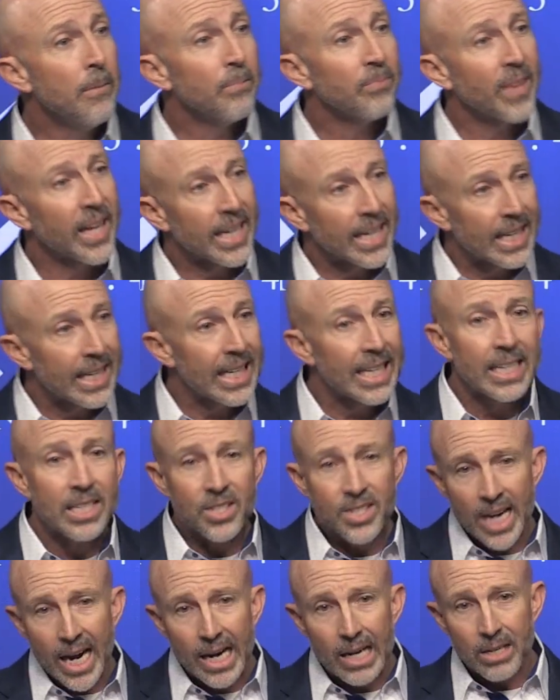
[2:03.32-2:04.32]
that it
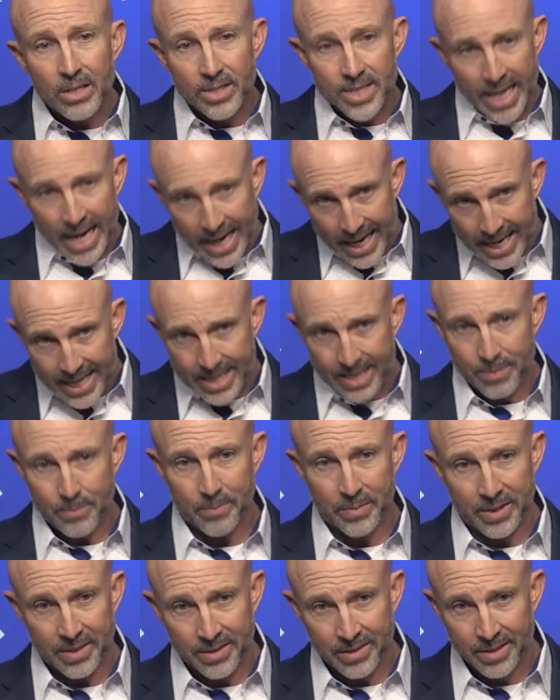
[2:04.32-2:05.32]
is our
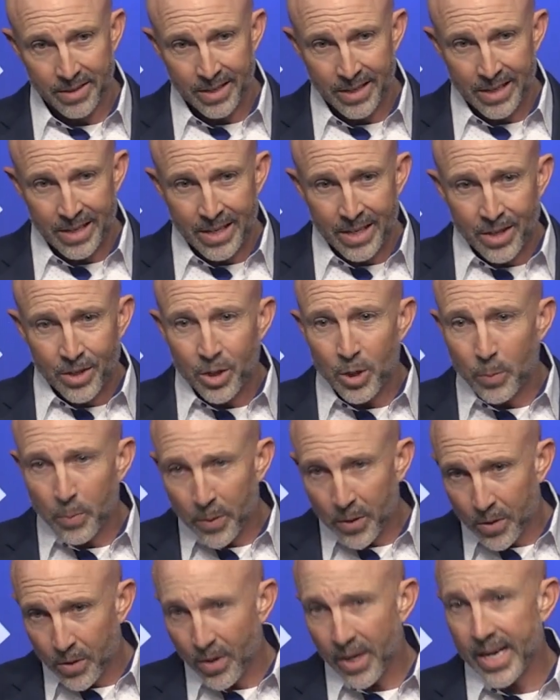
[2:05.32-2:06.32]
time to
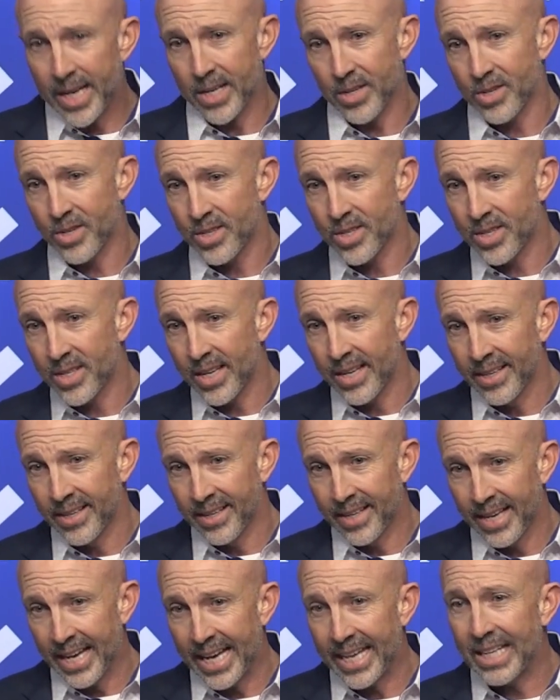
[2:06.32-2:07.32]
progress
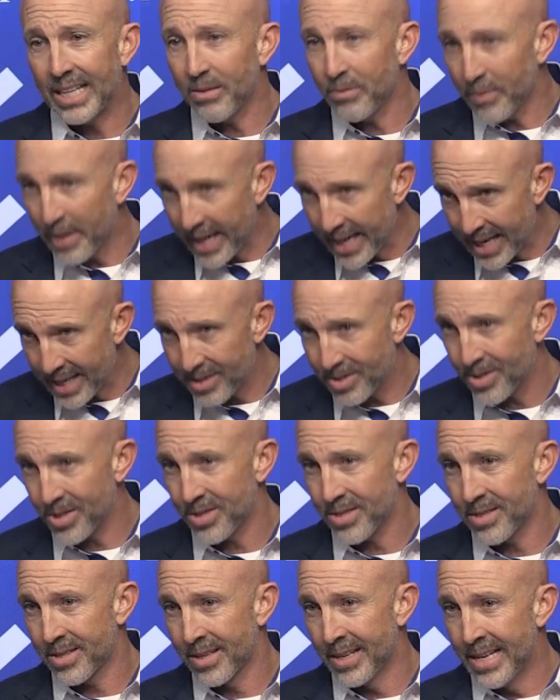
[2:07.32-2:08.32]
and
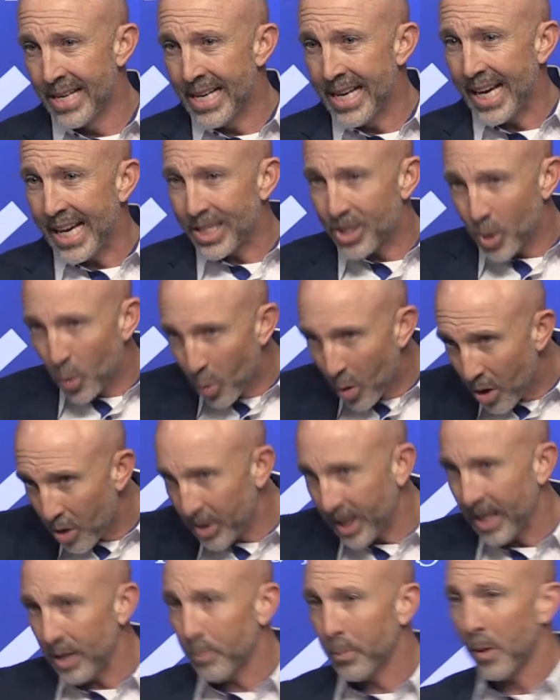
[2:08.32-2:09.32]
advance and to
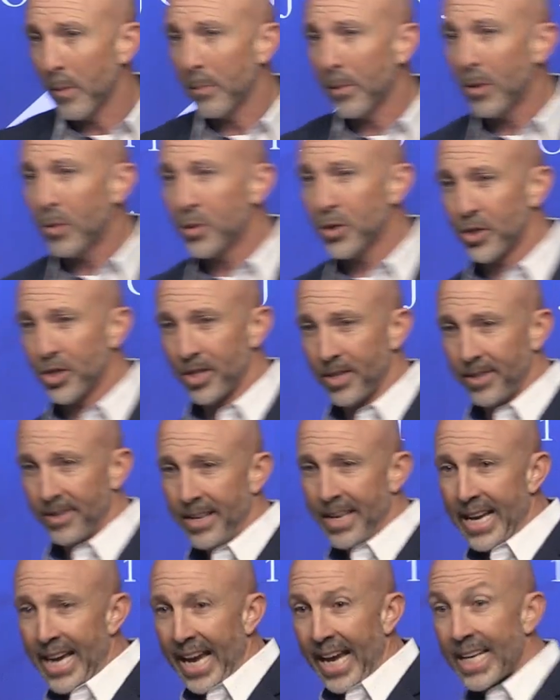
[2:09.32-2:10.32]
walk in promotion
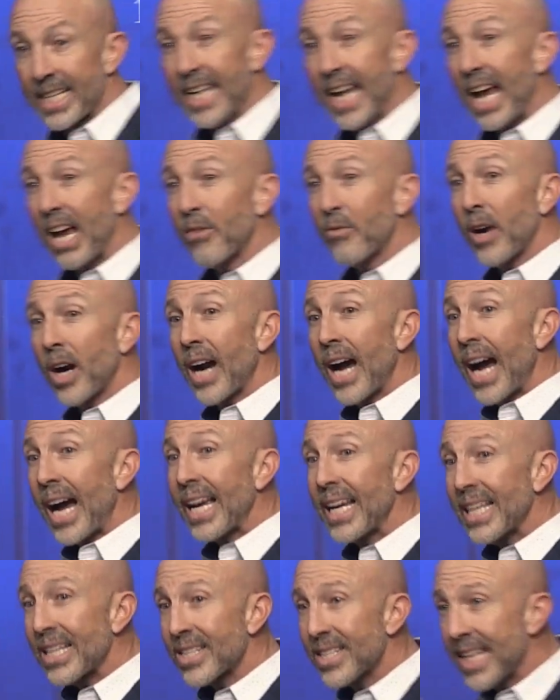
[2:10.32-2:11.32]
and to have our
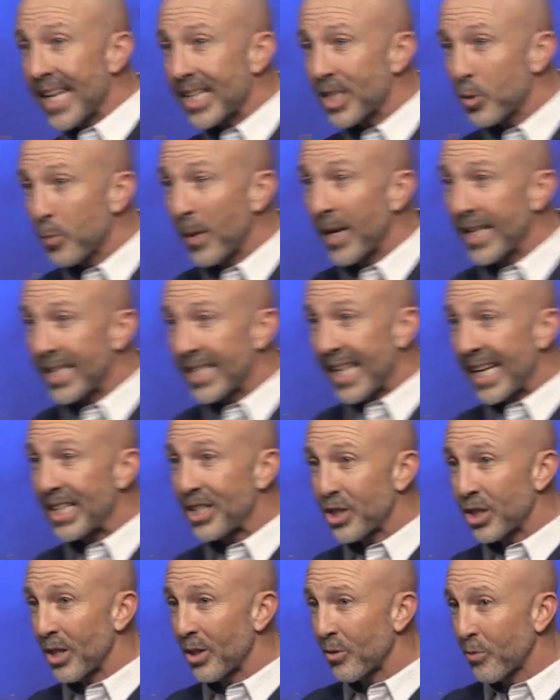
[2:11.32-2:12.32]
highest
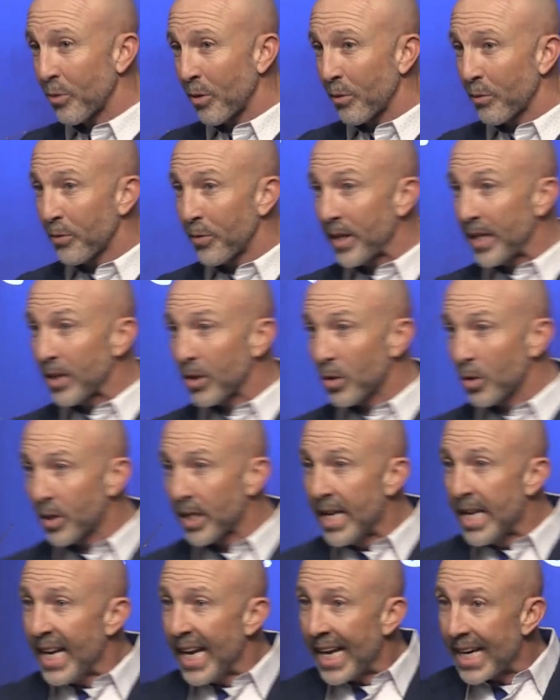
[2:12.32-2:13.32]
expectations fulfilled
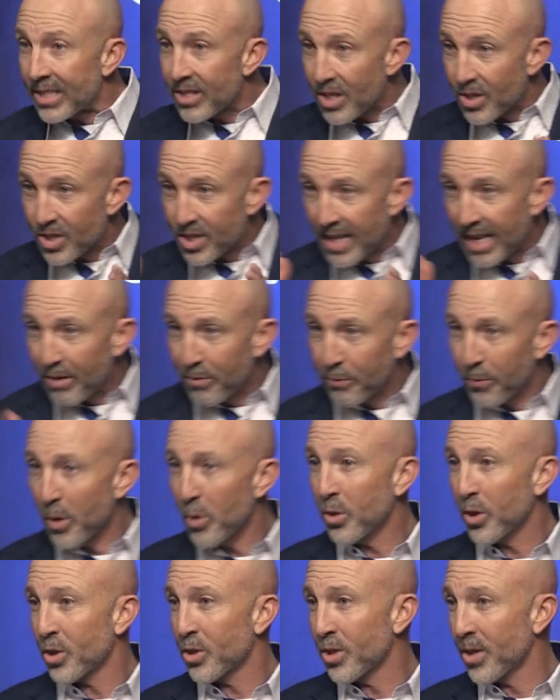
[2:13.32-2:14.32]
and to stay
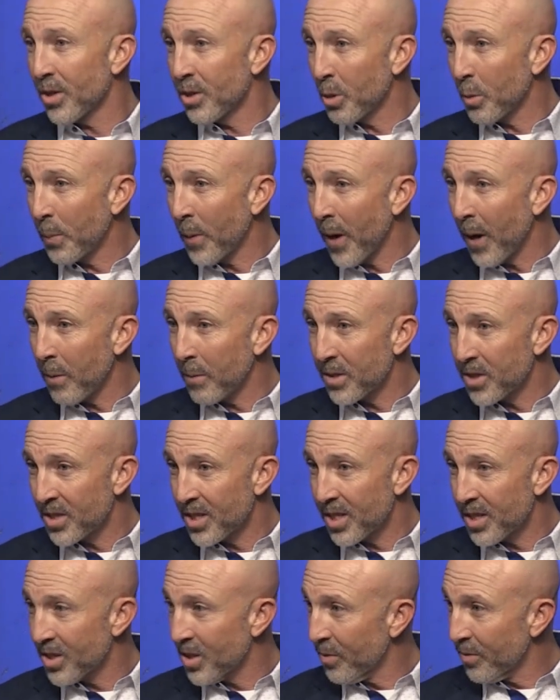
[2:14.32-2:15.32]
focused on the
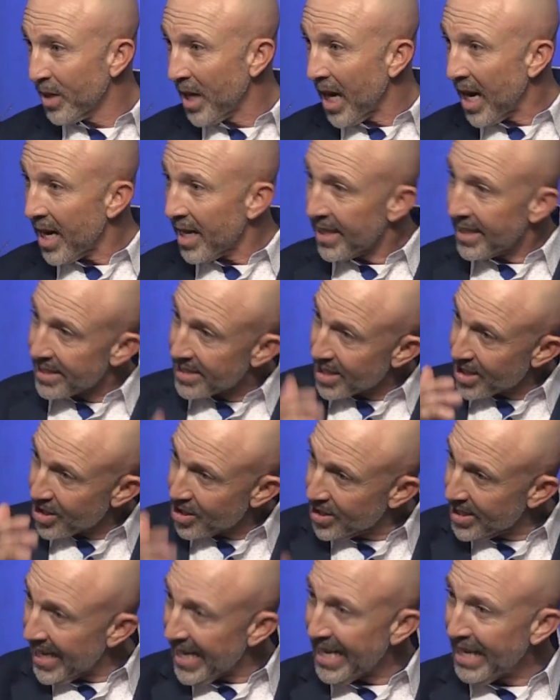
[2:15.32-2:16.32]
promises of God and to
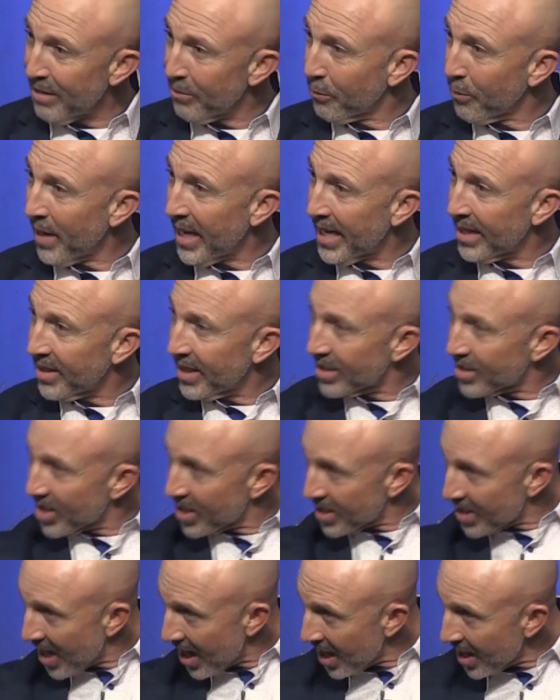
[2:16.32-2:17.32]
stay in faith and to
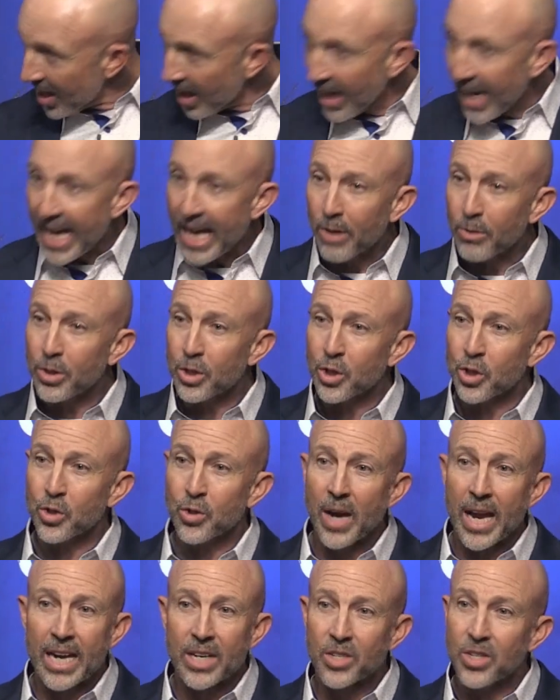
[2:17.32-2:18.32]
not allow
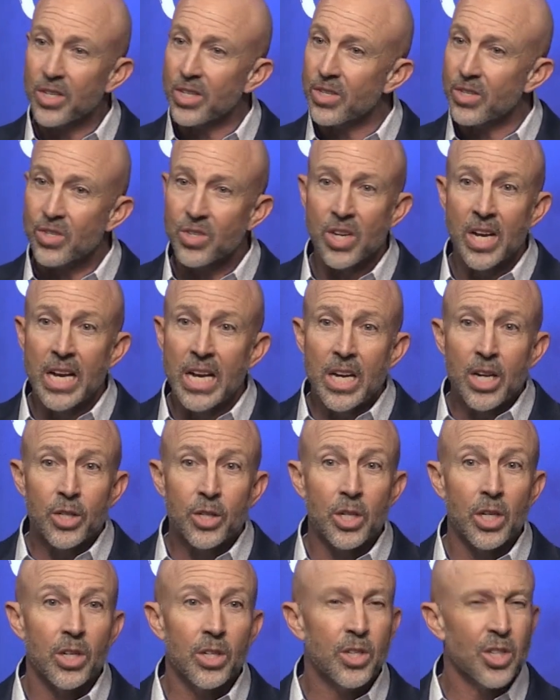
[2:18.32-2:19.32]
distractions
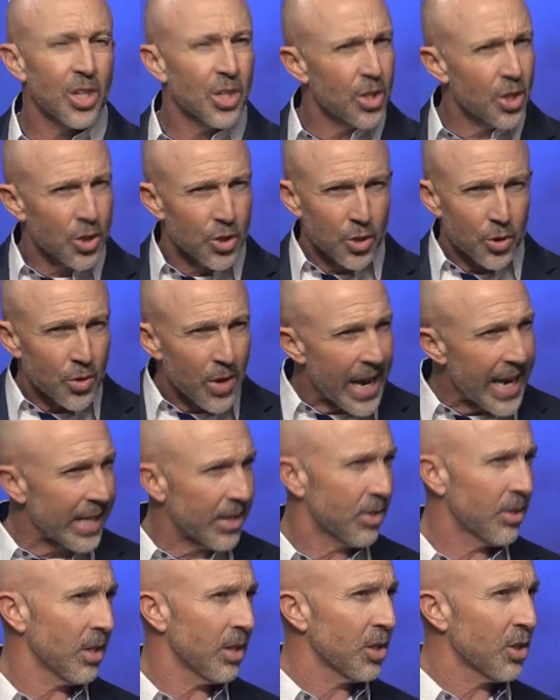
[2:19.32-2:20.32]
to, to
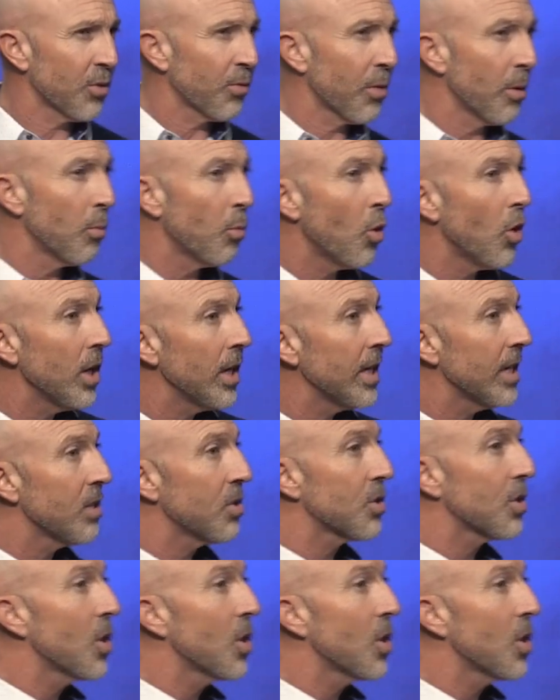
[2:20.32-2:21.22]
distract us from what is